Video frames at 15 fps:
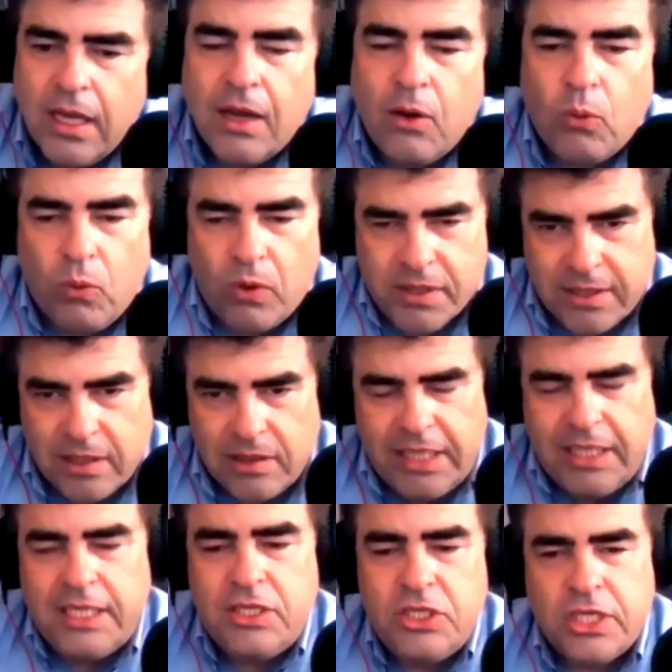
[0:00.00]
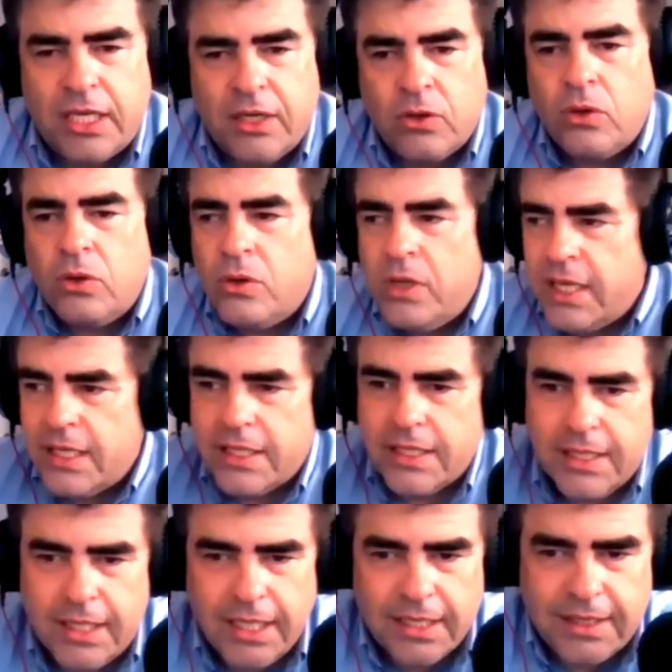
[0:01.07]
was the leading general,
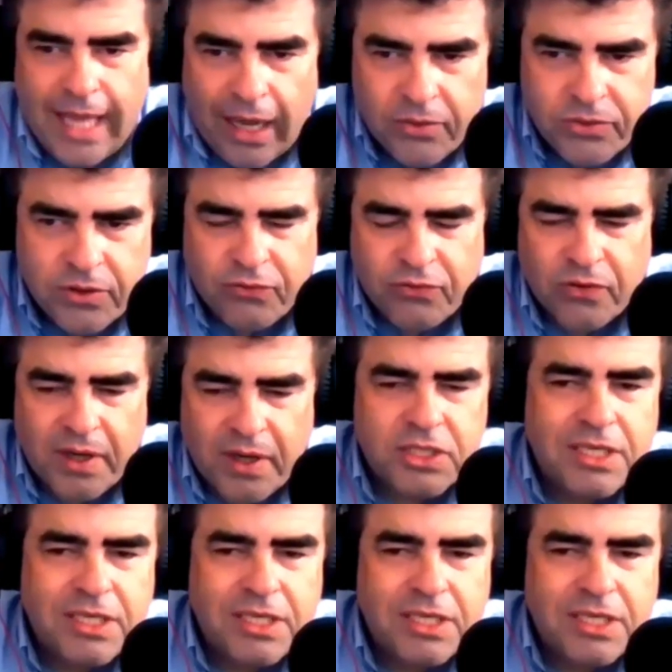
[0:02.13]
kicked out the French.